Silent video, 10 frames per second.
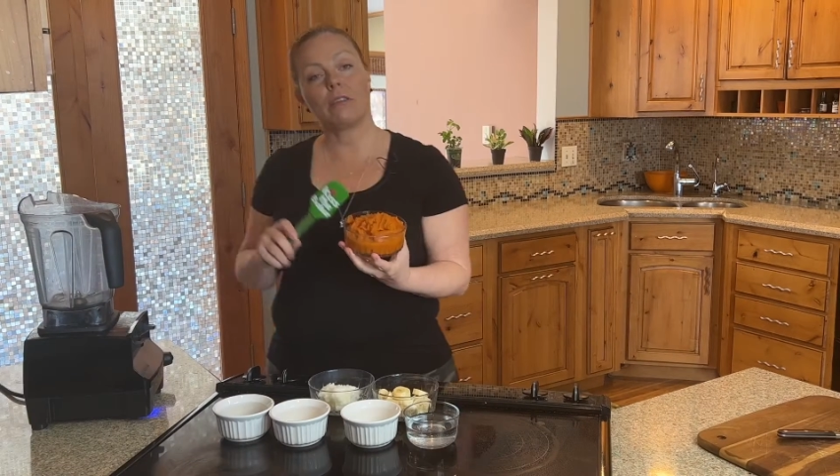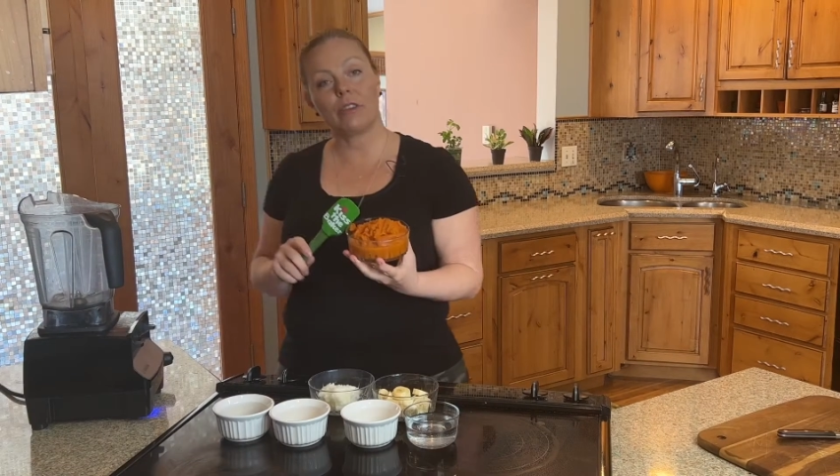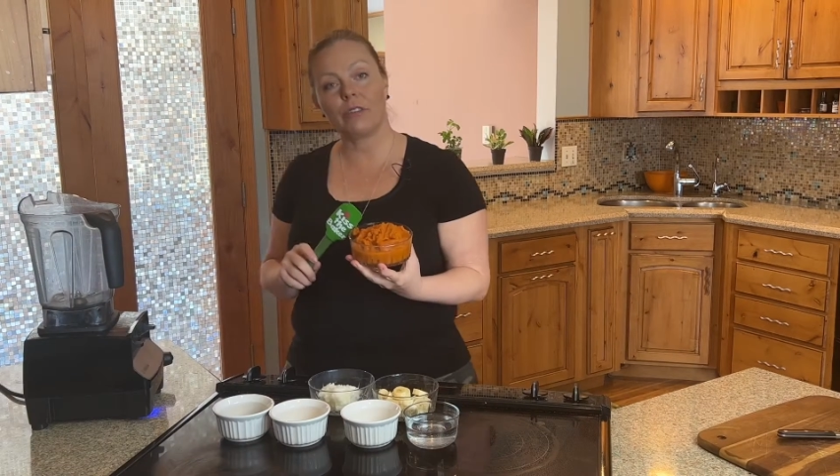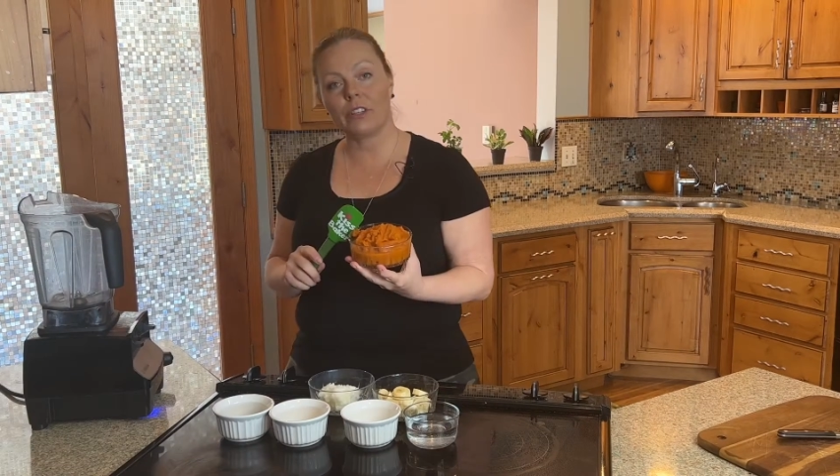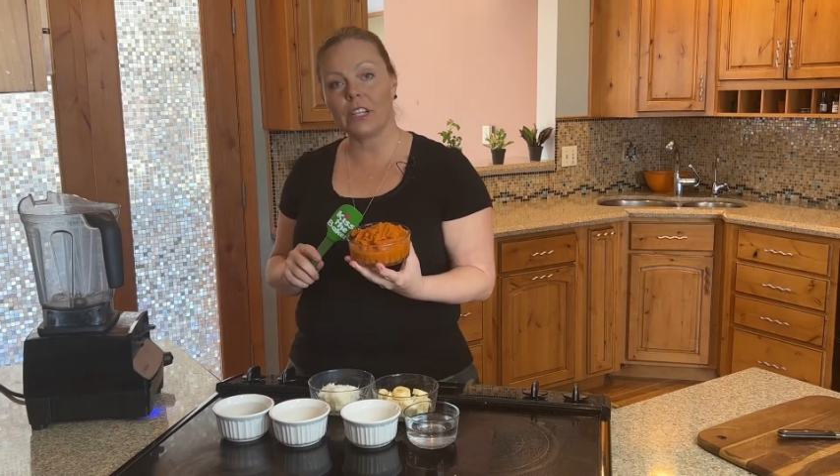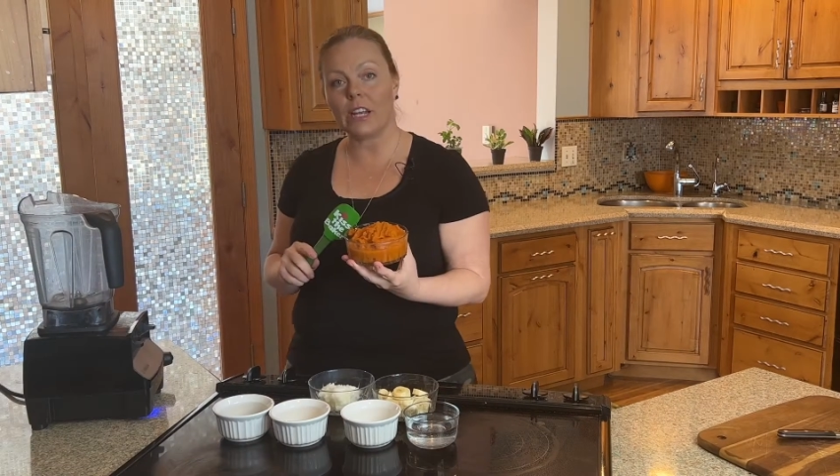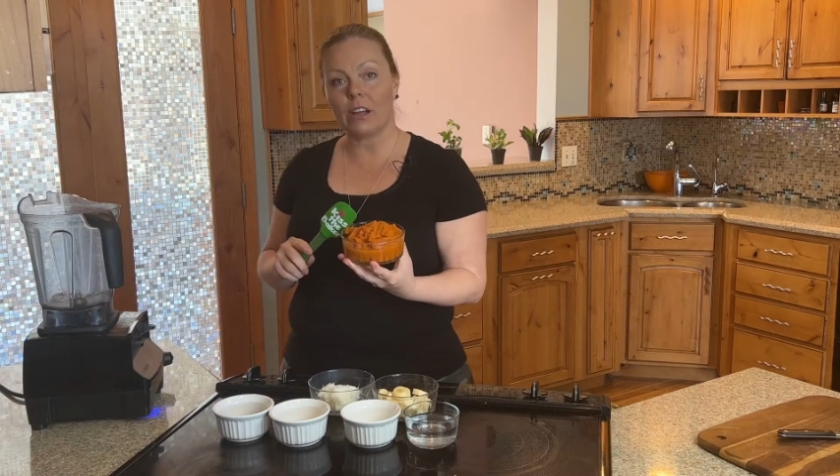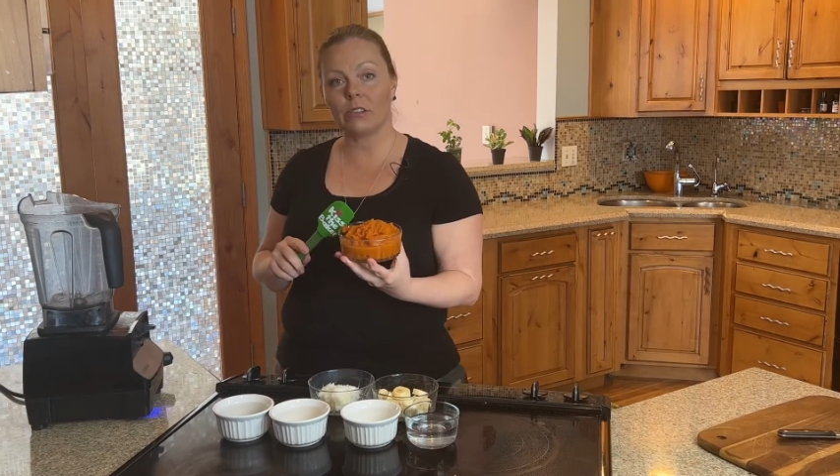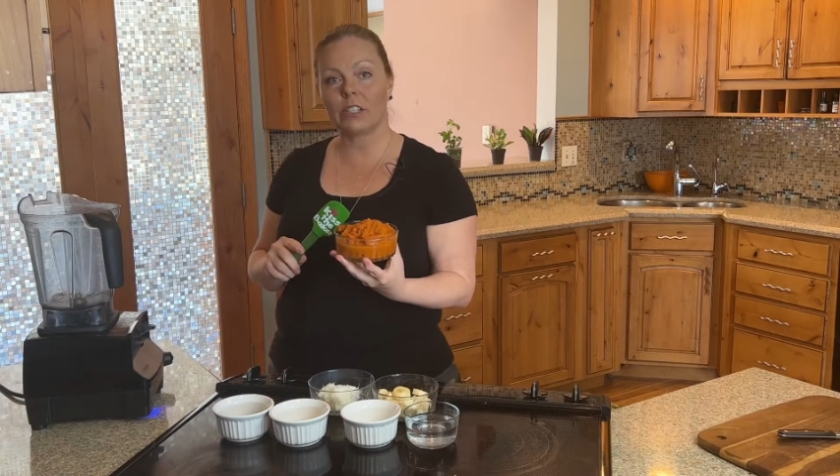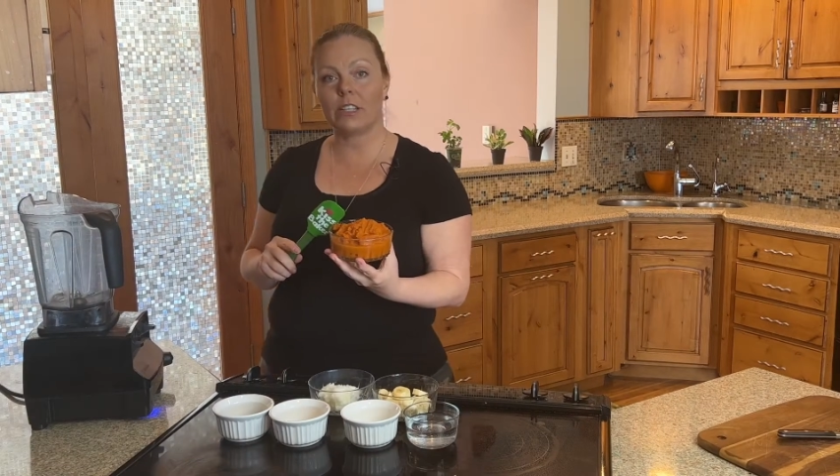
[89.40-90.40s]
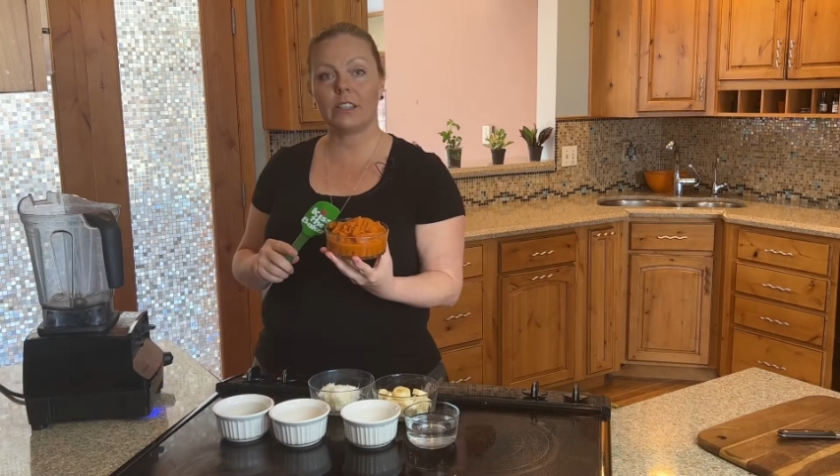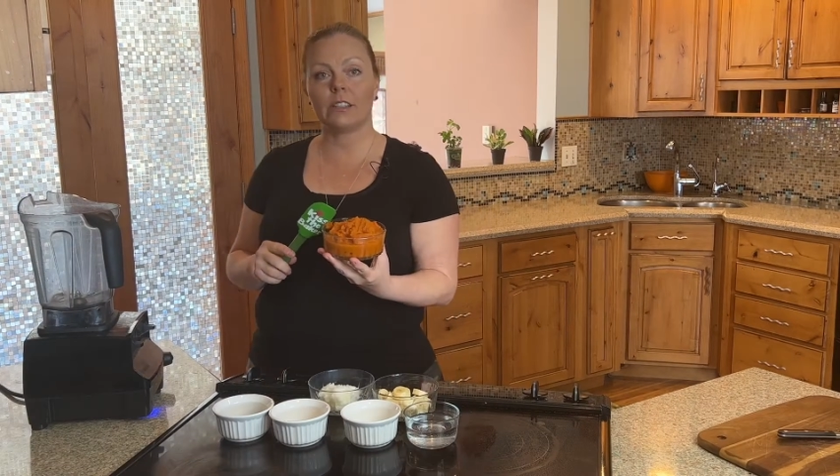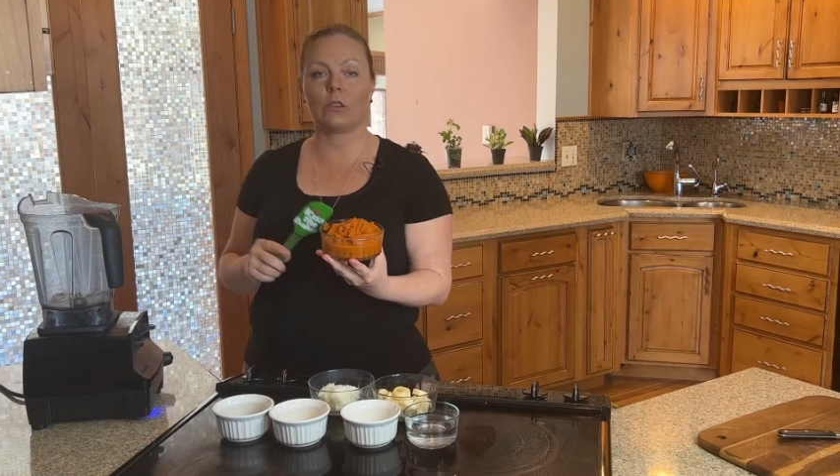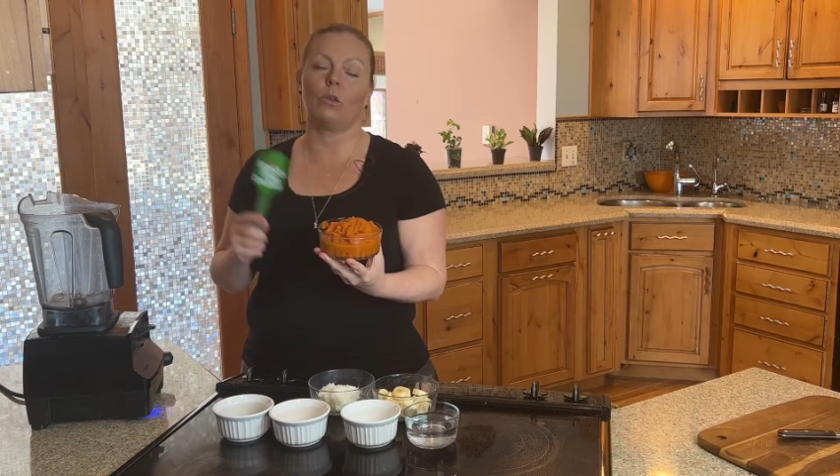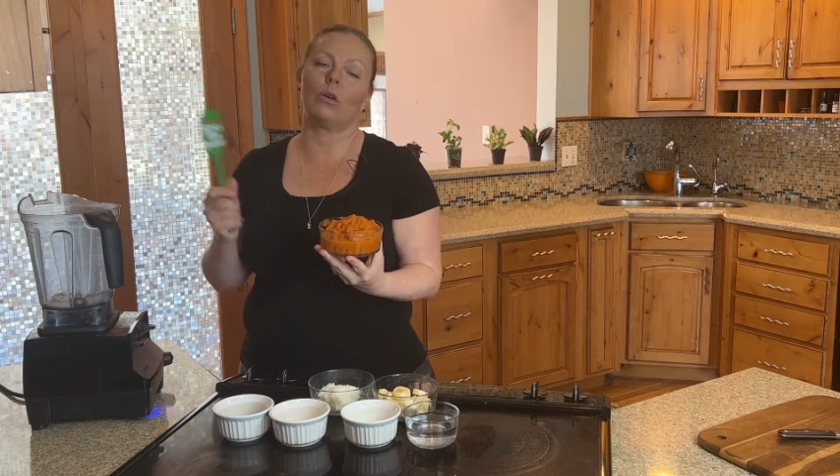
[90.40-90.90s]
15
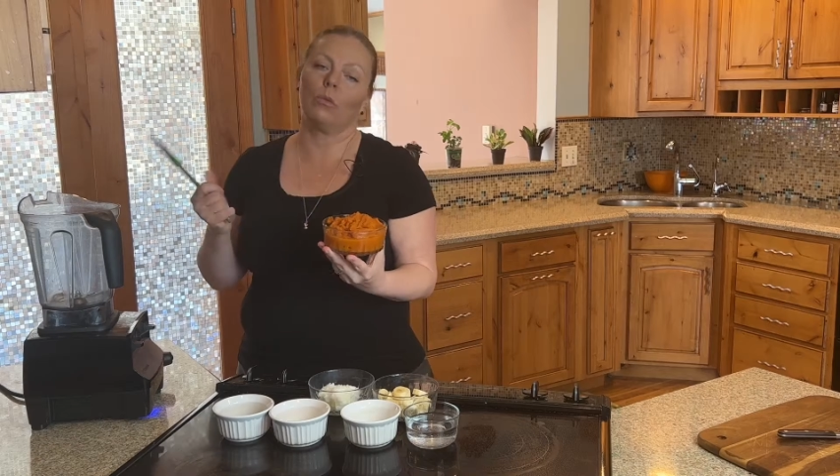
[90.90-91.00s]
ounces or